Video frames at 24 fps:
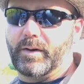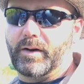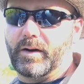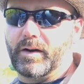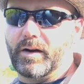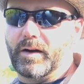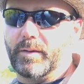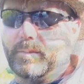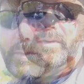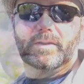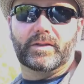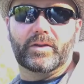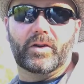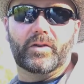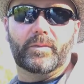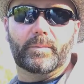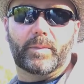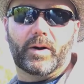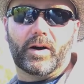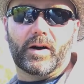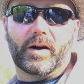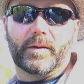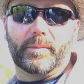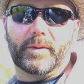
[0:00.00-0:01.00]
barb. With no
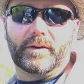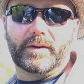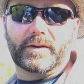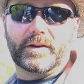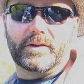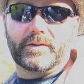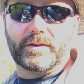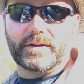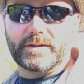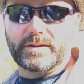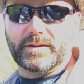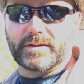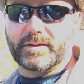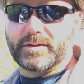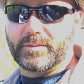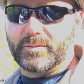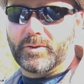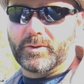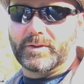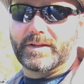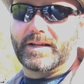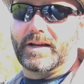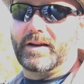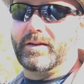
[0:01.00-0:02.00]
barb, it decreases the
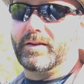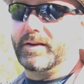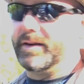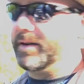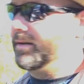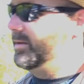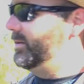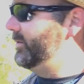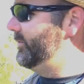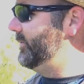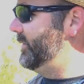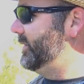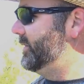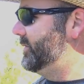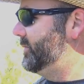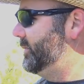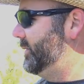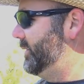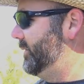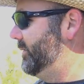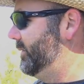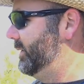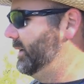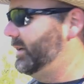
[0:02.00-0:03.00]
mortality of the fish
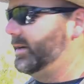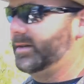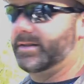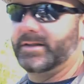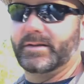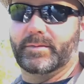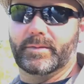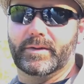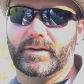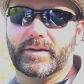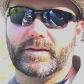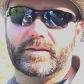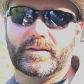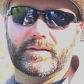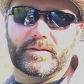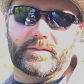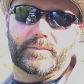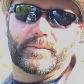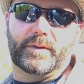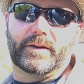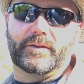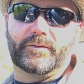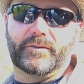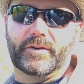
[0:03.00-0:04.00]
when you release them, and this is a
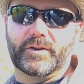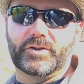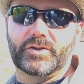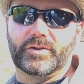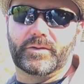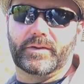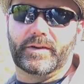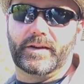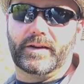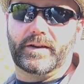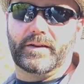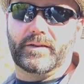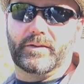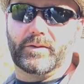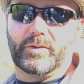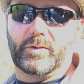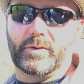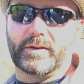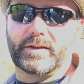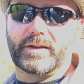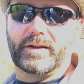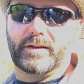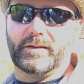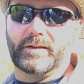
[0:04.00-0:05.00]
big fishery here in
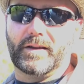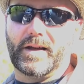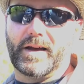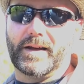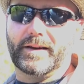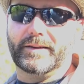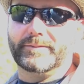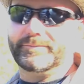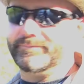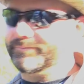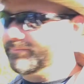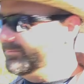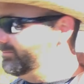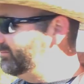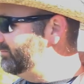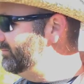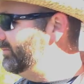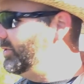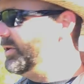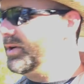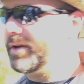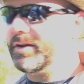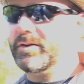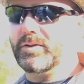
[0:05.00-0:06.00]
North Carolina.
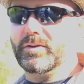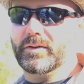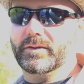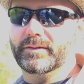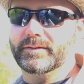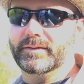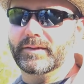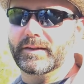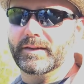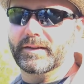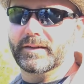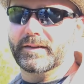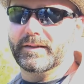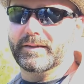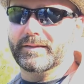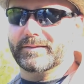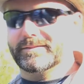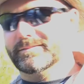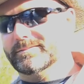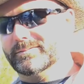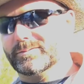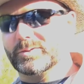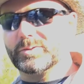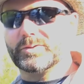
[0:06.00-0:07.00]
Pretty cool.
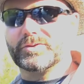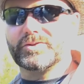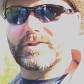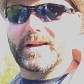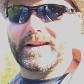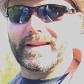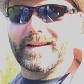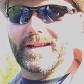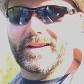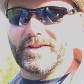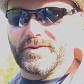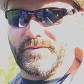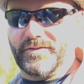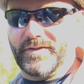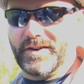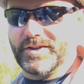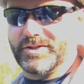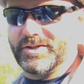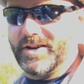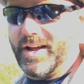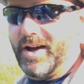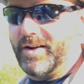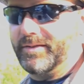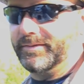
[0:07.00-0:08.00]
We're gonna try to catch a
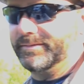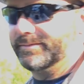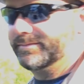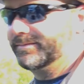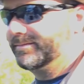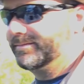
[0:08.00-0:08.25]
fish now.